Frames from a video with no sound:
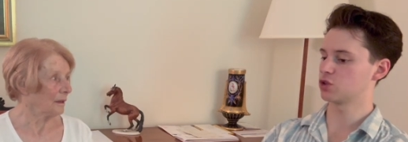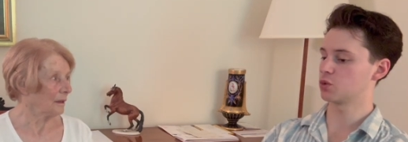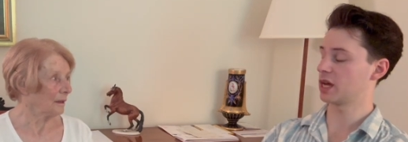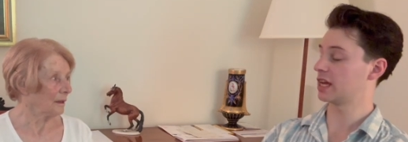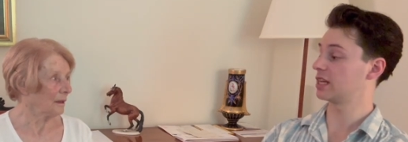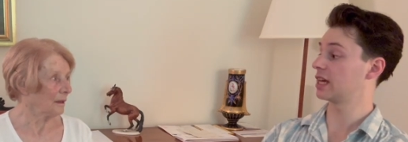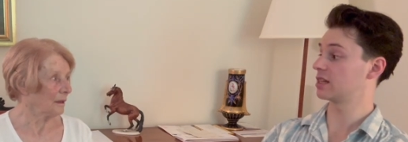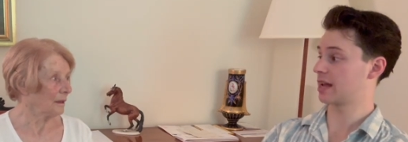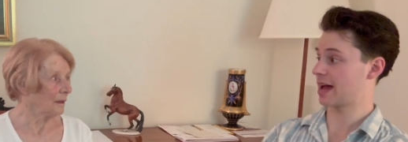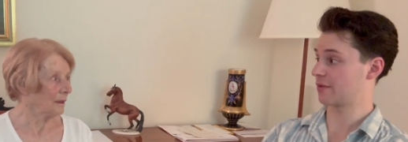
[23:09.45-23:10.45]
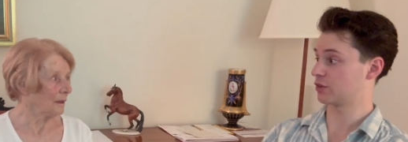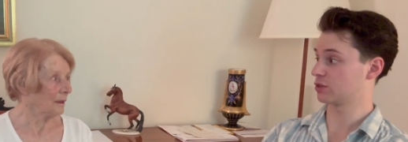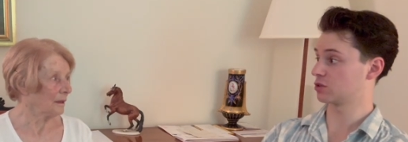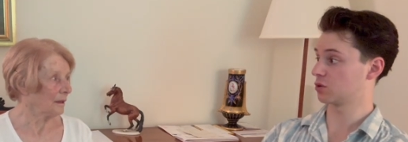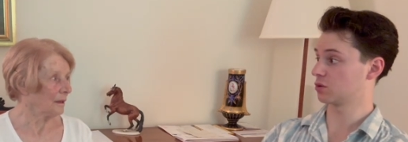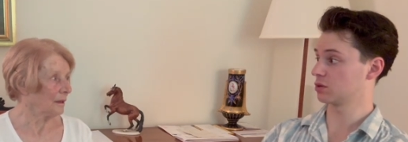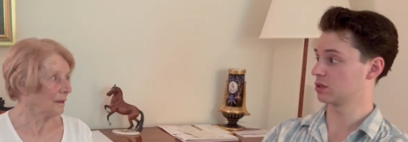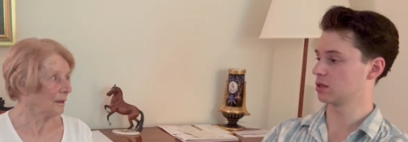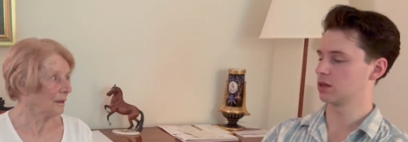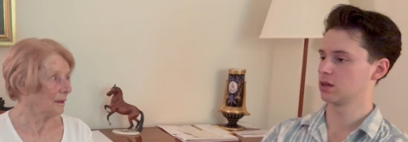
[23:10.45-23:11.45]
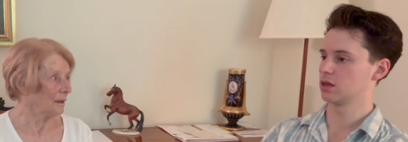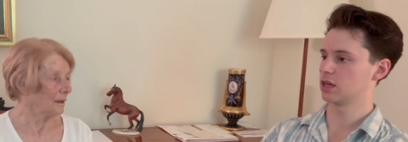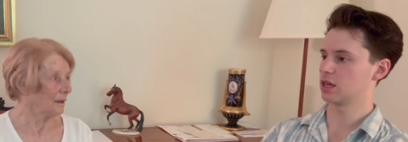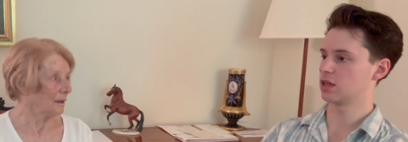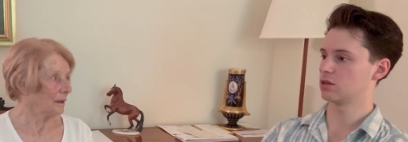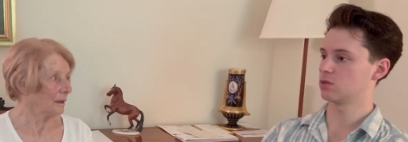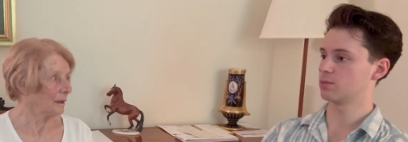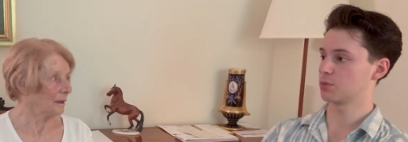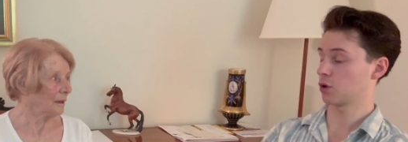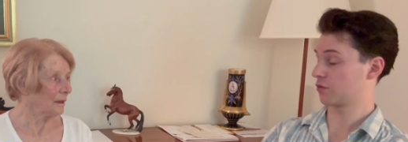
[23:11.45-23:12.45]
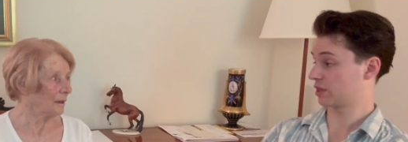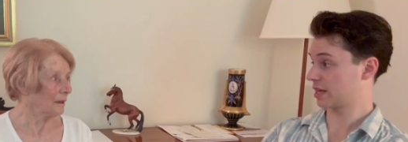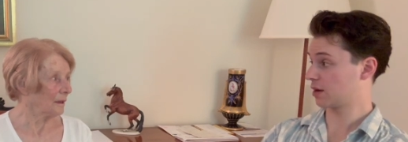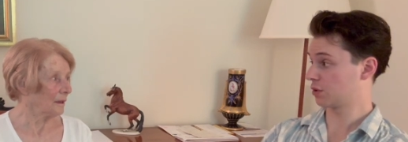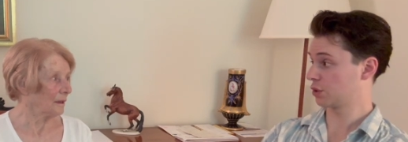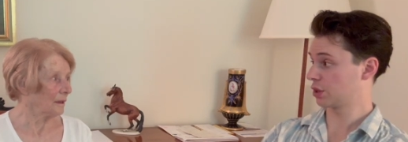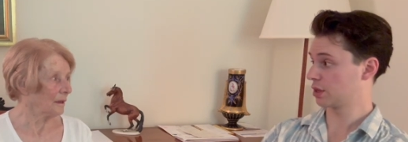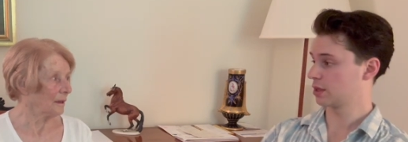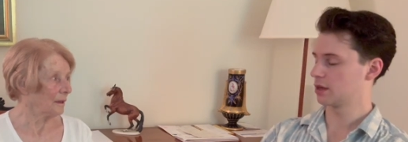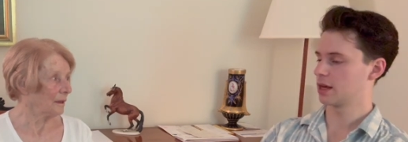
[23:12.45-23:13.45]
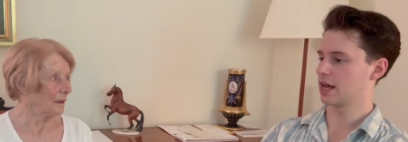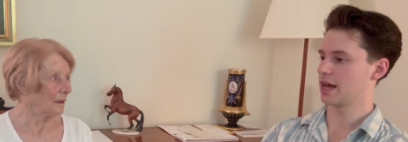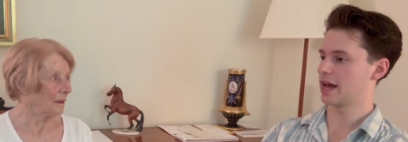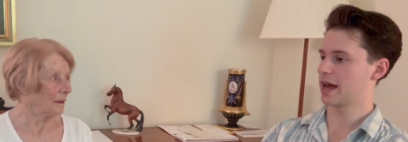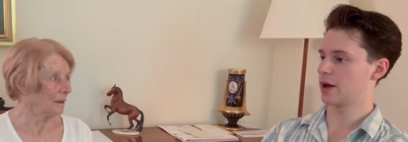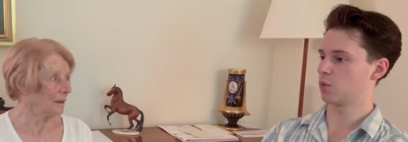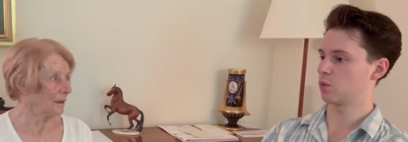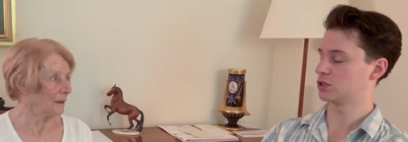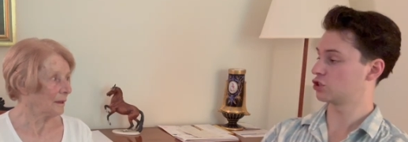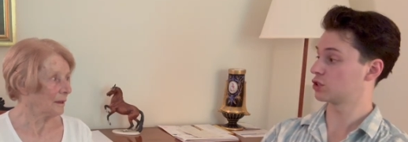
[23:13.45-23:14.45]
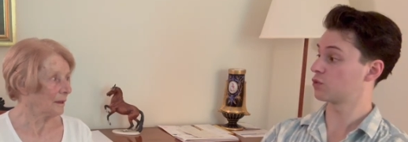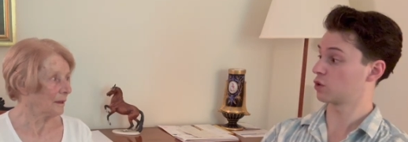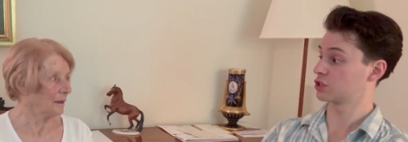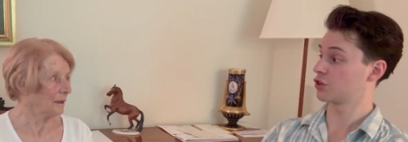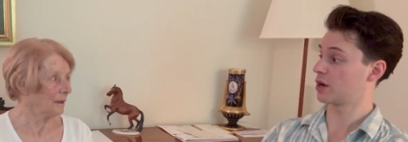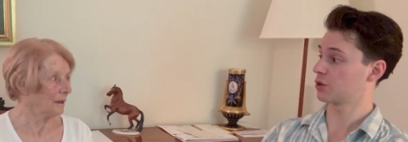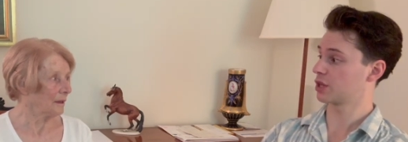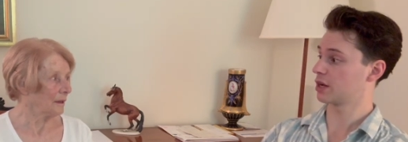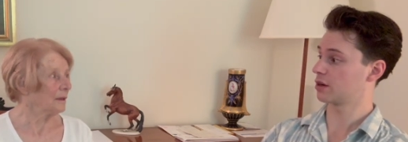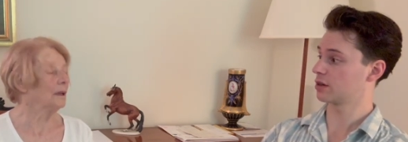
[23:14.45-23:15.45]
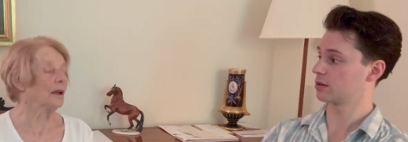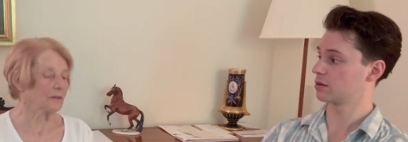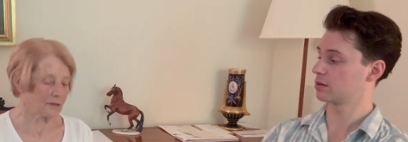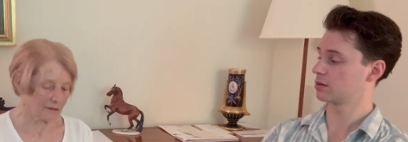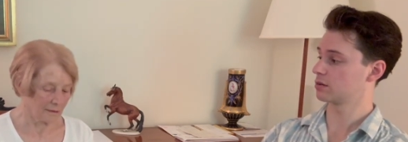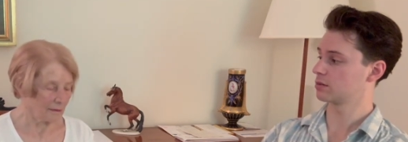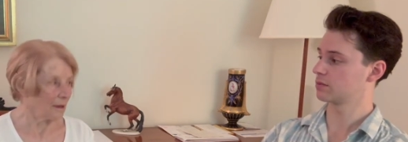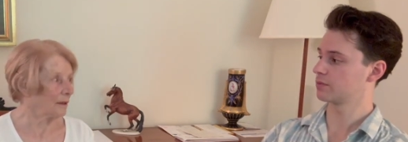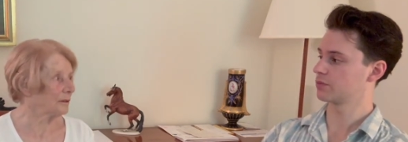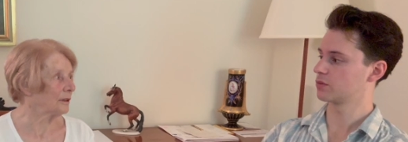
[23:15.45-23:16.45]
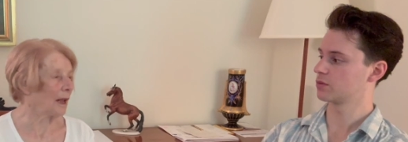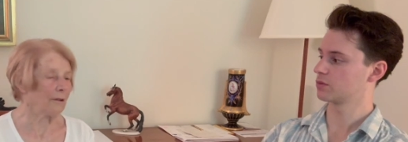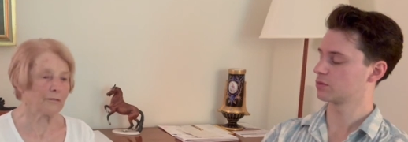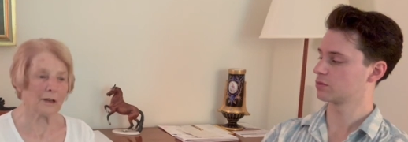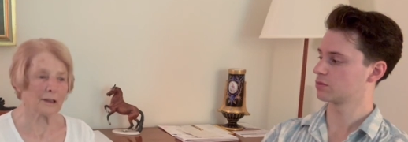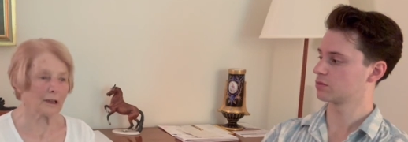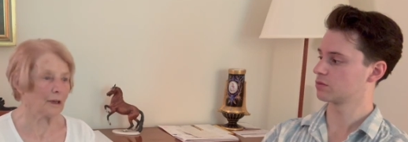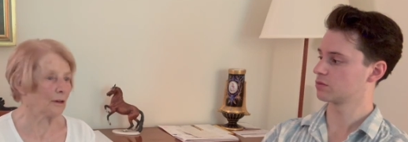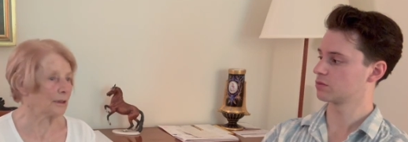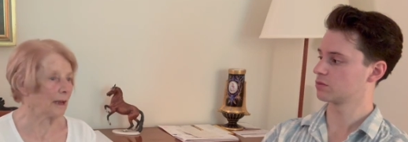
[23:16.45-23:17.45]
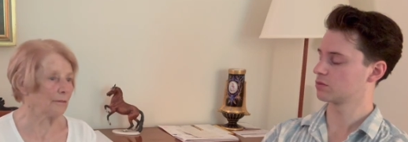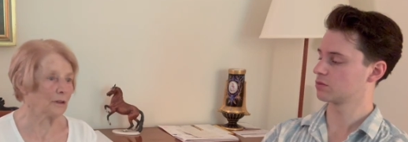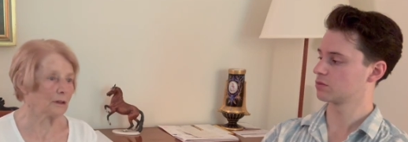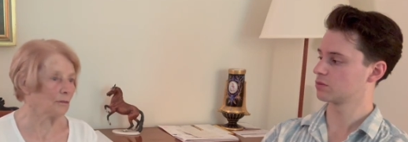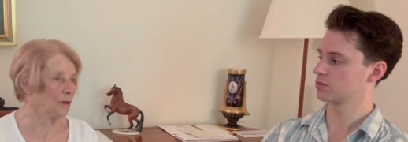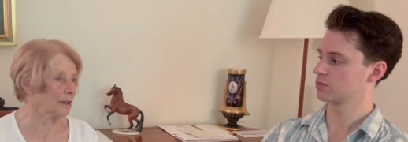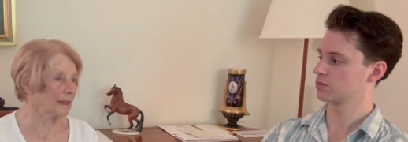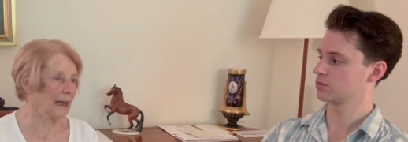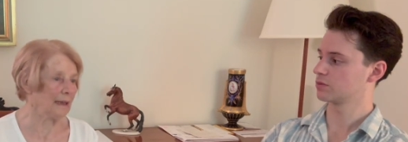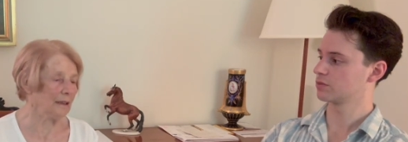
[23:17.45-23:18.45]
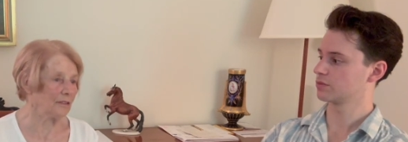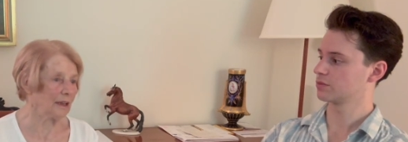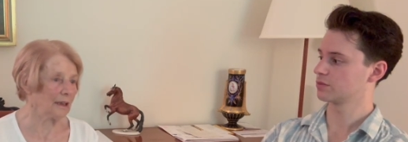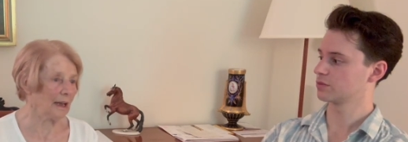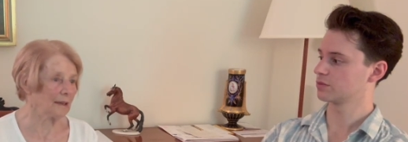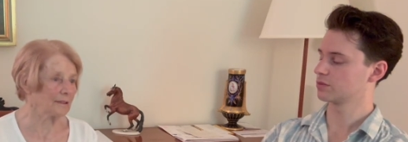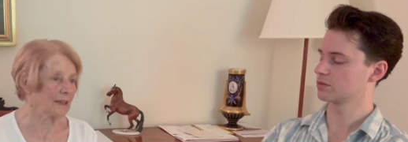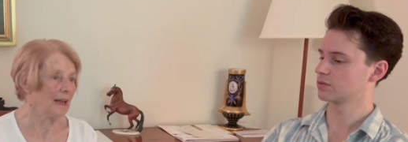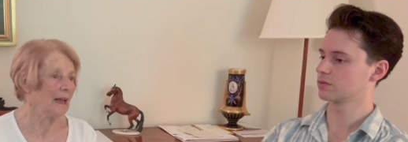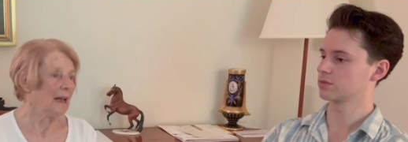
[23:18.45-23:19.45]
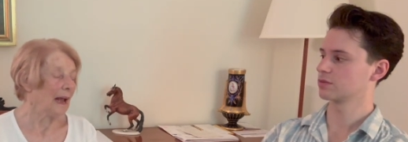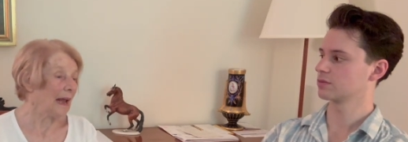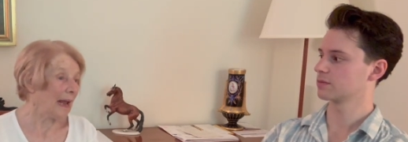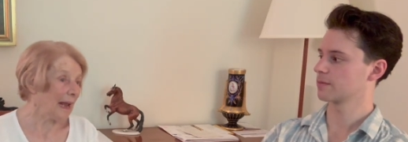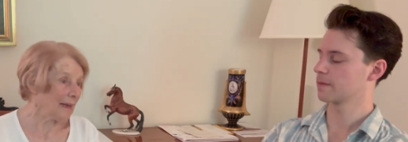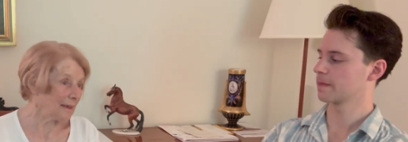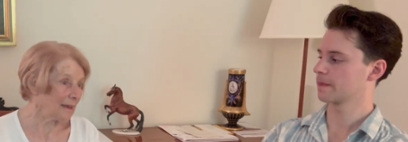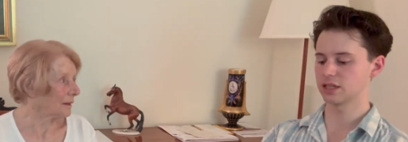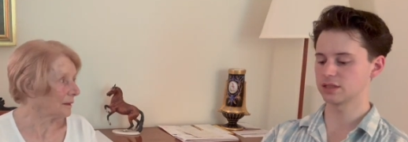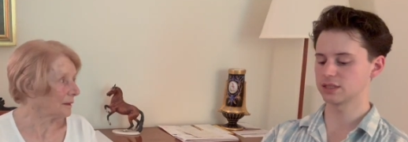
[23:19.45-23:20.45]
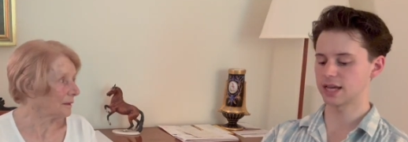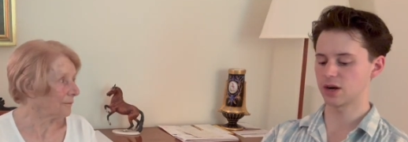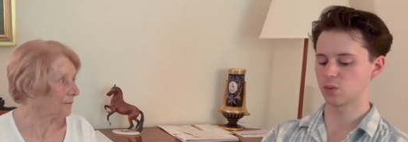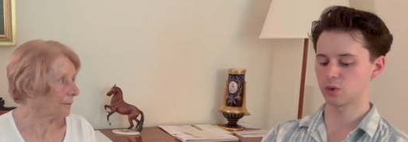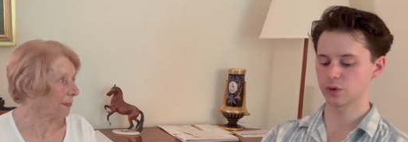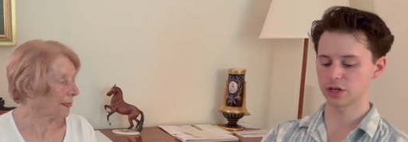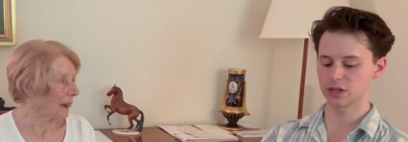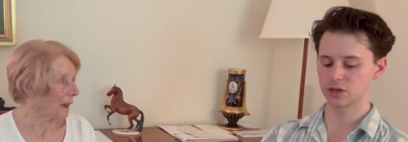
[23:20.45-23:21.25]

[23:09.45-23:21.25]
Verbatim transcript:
Speaker 1: to 88 and a half years old in perfect health with just Forster Healthcare.
Speaker 2: Yes, definitely, and I wouldn't want anything else ahead.
Speaker 1: Things now where we're going